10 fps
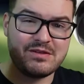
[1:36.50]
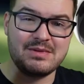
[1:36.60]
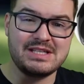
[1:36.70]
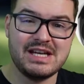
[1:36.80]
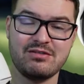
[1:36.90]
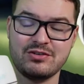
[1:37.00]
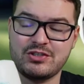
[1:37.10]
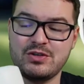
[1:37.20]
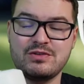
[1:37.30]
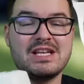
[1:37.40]
materials
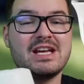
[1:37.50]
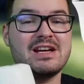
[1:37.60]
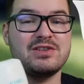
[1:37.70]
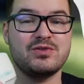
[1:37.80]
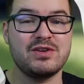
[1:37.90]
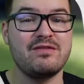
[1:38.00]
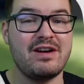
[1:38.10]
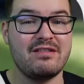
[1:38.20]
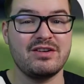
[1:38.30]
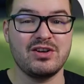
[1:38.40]
used here is also
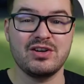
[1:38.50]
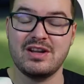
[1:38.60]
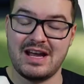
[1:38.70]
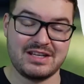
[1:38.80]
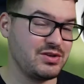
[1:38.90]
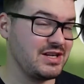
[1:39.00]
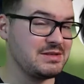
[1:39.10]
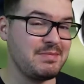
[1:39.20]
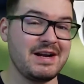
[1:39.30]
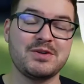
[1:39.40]
very good, as you'd
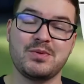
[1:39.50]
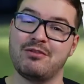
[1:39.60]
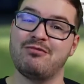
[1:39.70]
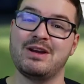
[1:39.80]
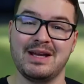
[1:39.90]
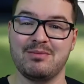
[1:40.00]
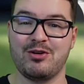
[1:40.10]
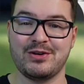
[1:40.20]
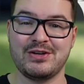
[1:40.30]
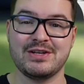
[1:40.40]
expect with a Reolink
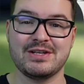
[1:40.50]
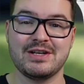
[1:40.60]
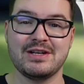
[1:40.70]
product.